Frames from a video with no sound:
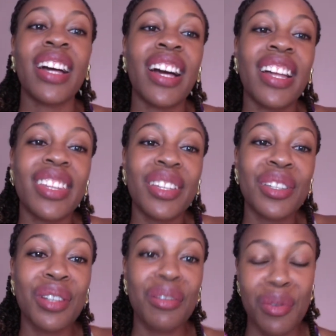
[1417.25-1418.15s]

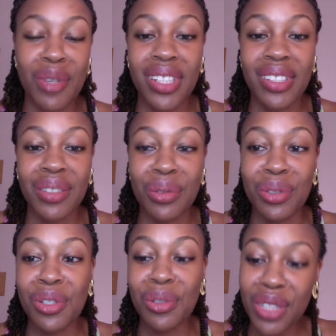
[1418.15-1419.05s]
Thank you, everyone who
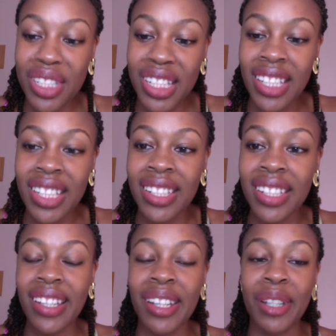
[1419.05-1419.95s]
tuned in.